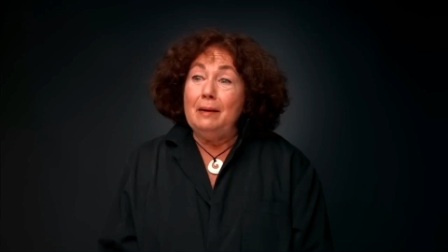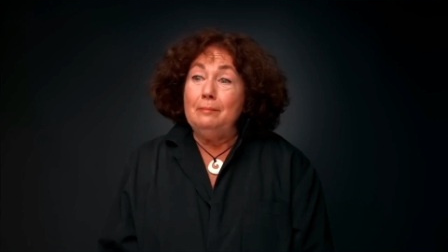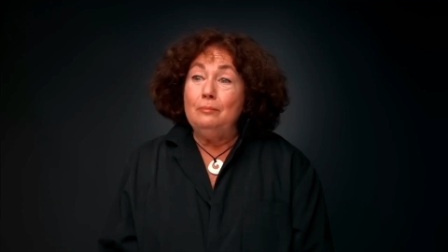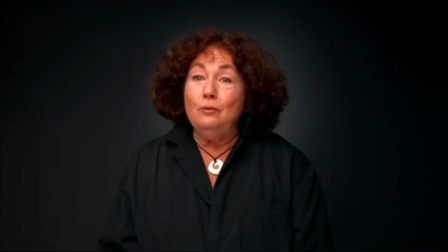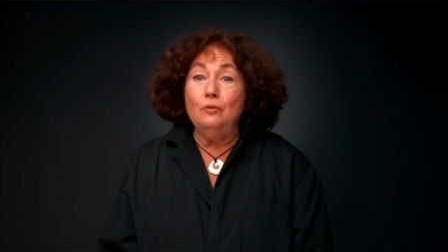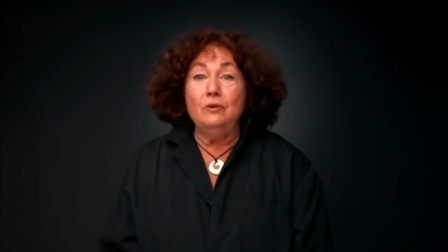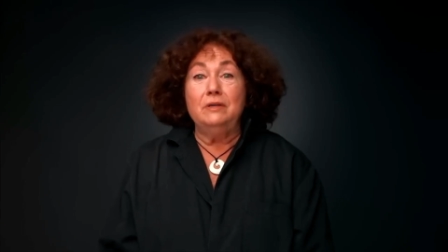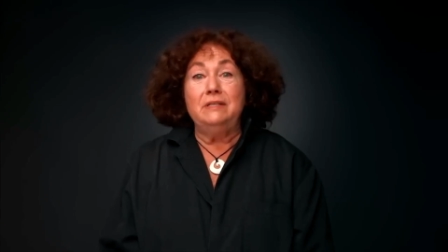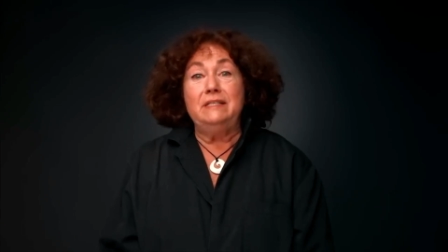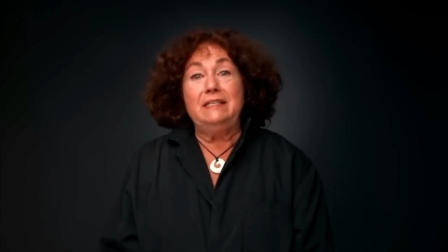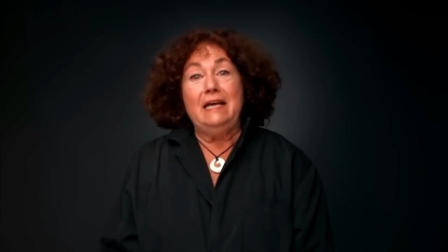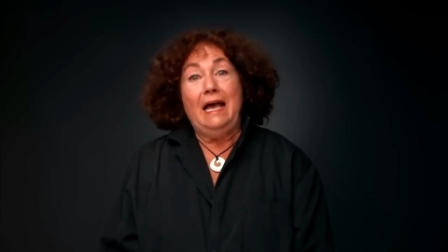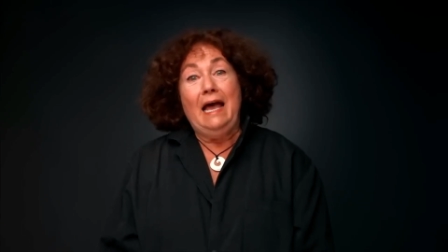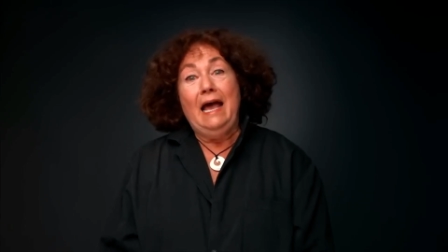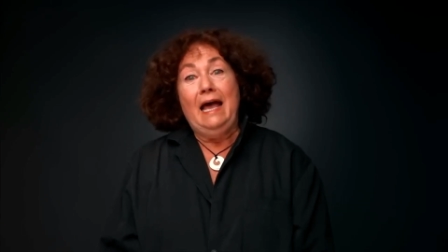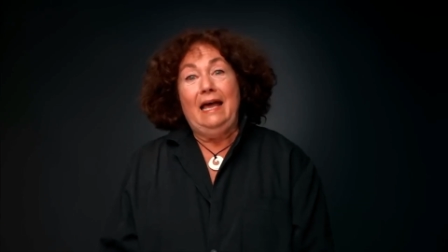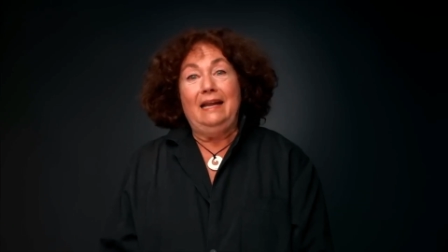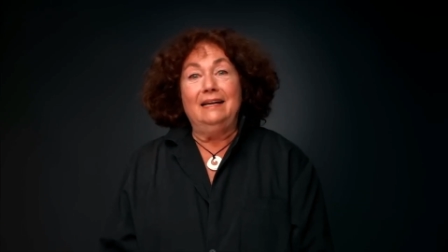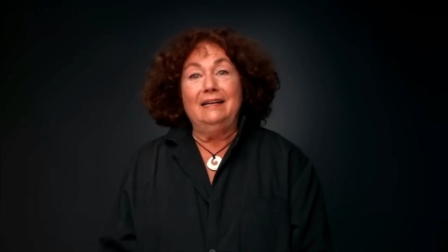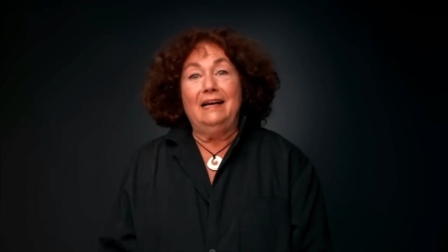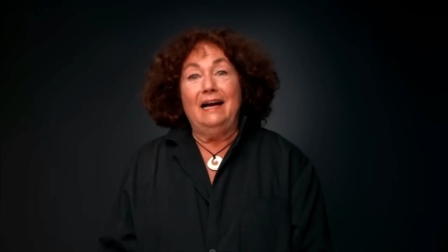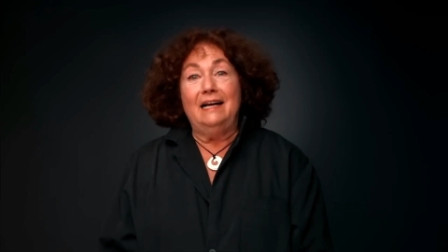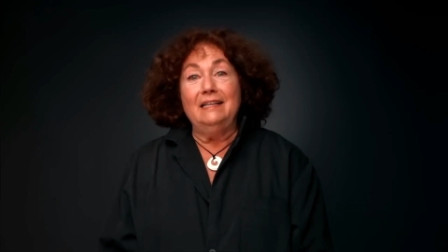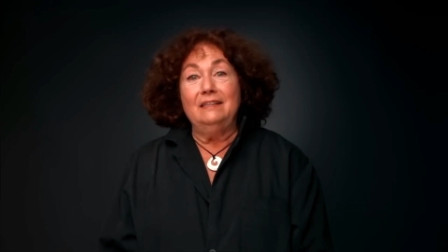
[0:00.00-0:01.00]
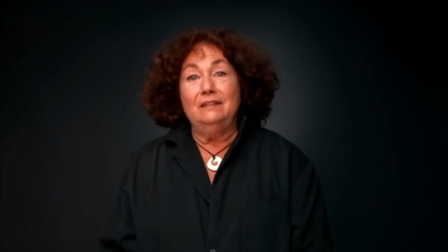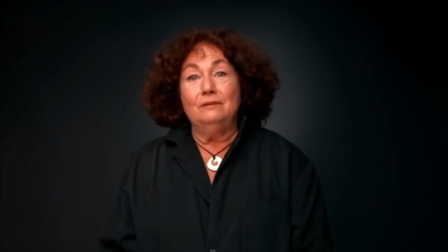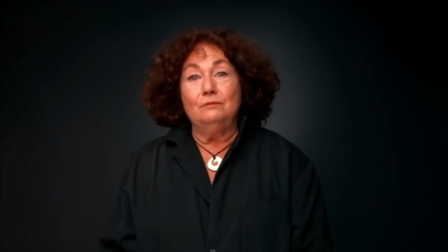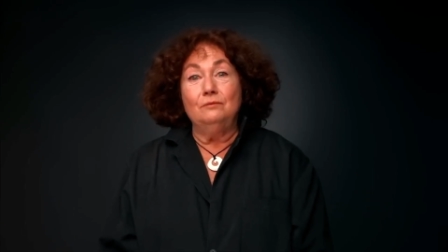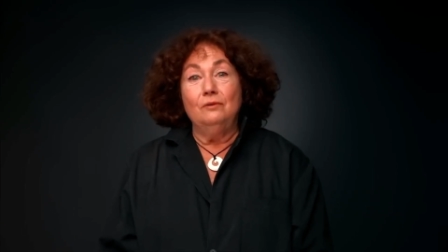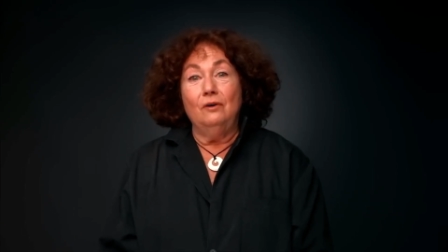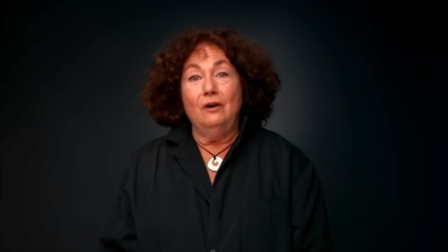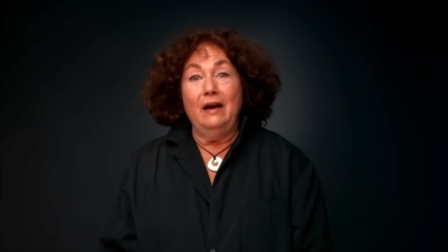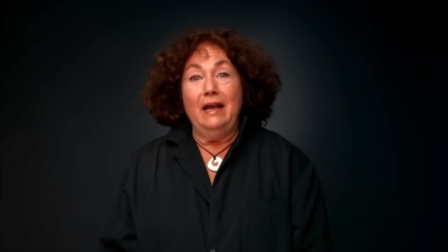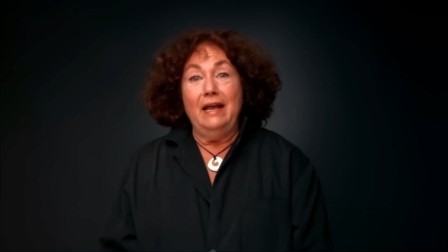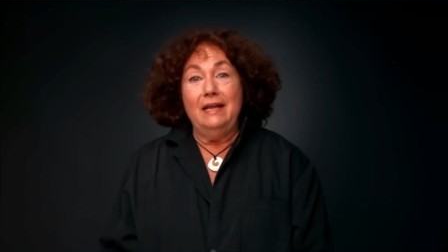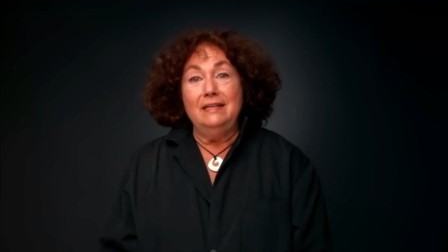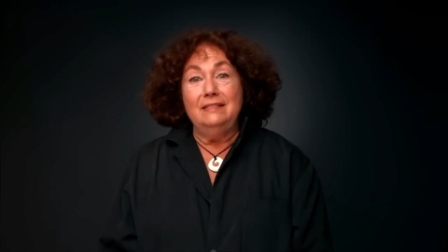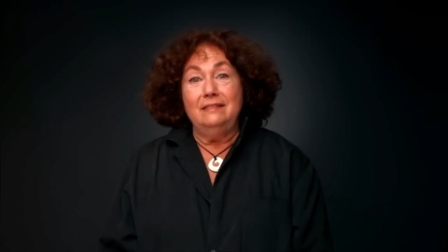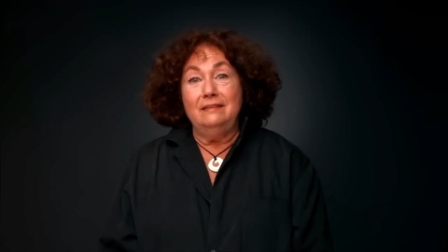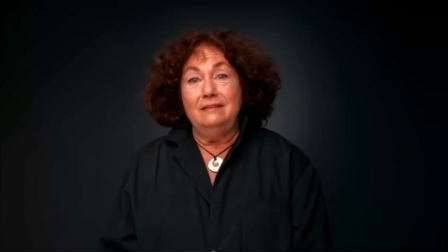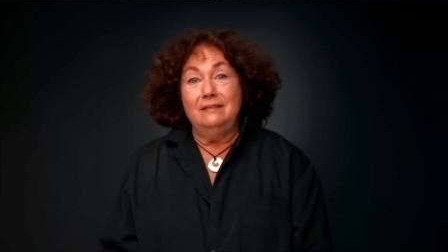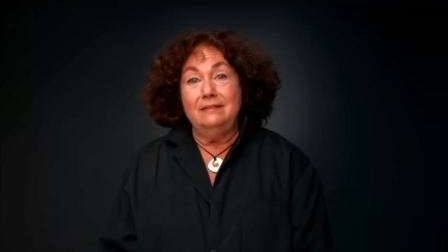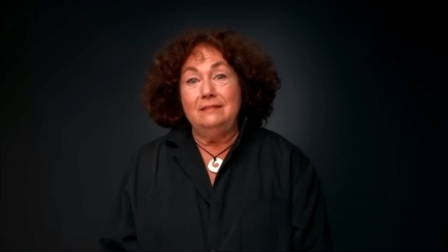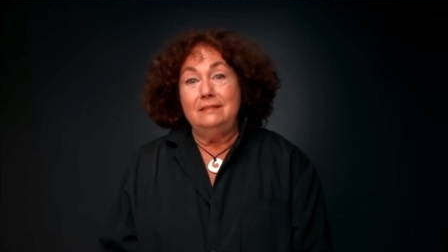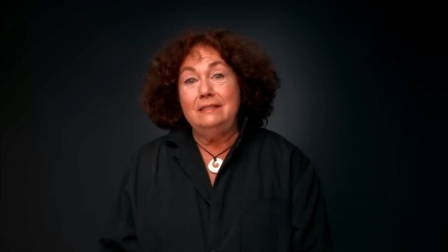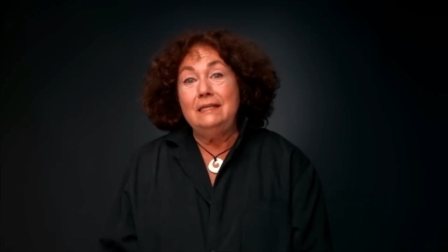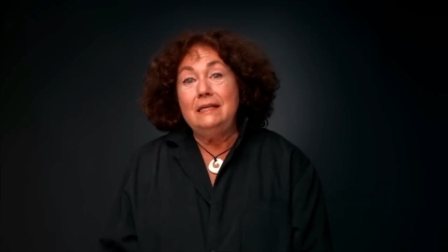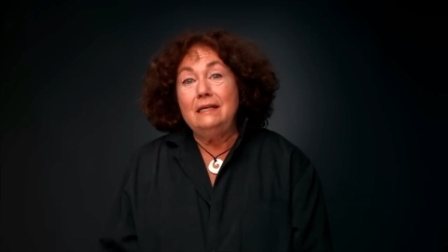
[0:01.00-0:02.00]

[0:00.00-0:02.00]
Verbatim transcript: my poor dad got the raw end of the